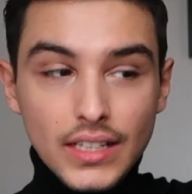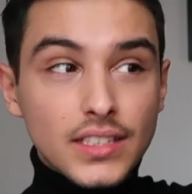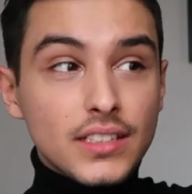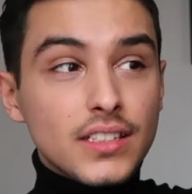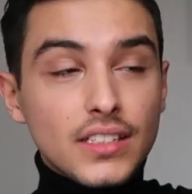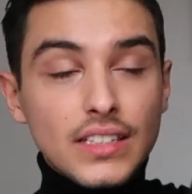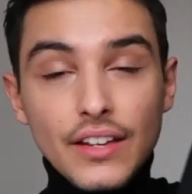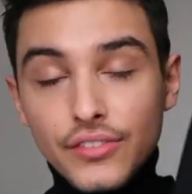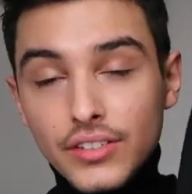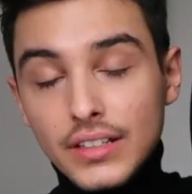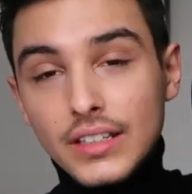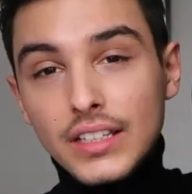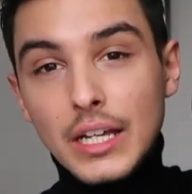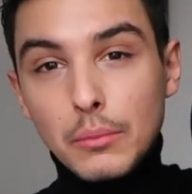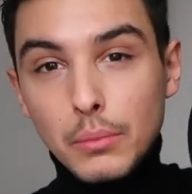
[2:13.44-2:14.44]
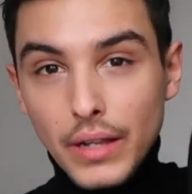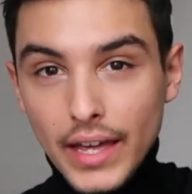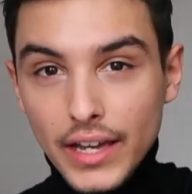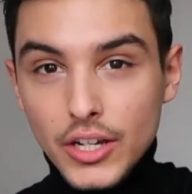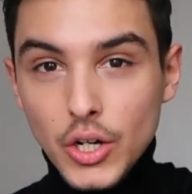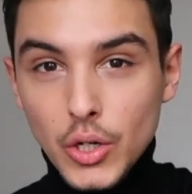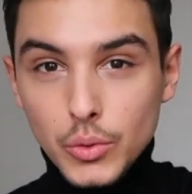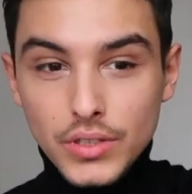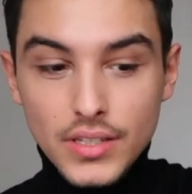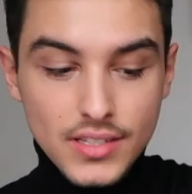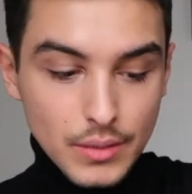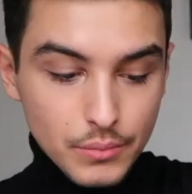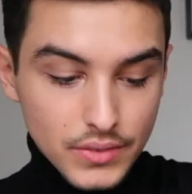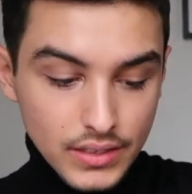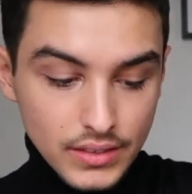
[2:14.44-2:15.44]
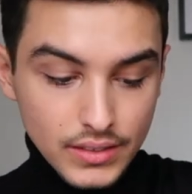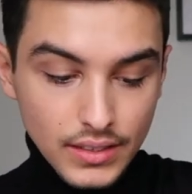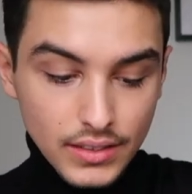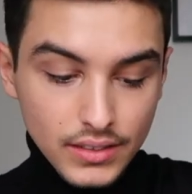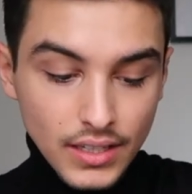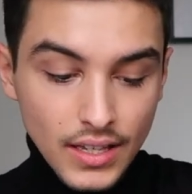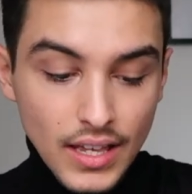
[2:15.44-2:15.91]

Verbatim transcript: I think that definitely a black coat is something that